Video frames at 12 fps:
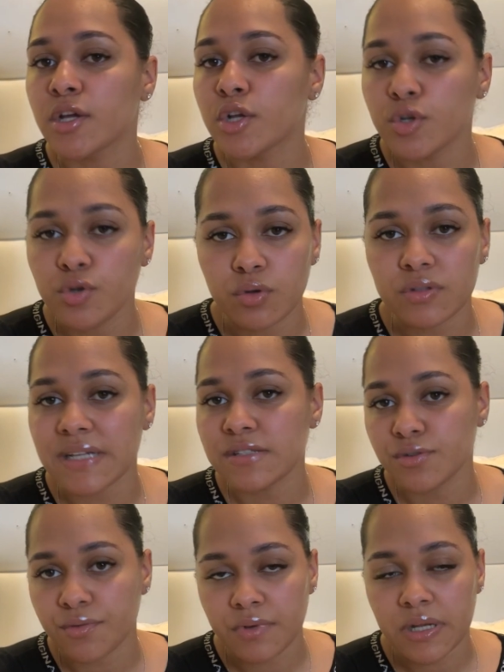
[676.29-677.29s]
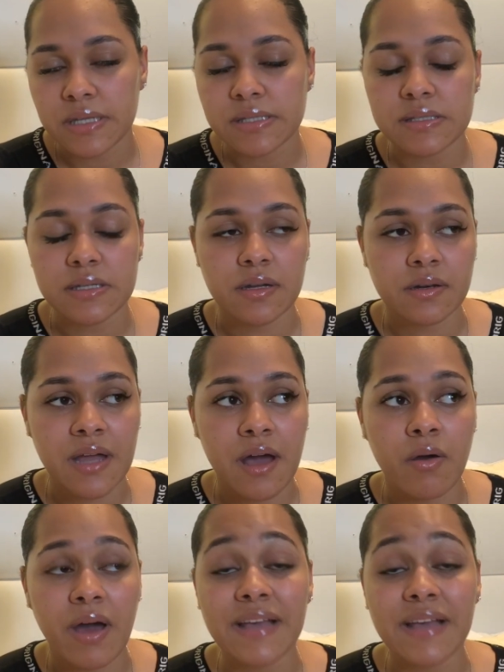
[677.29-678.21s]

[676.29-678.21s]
No, that's not realistic. Now,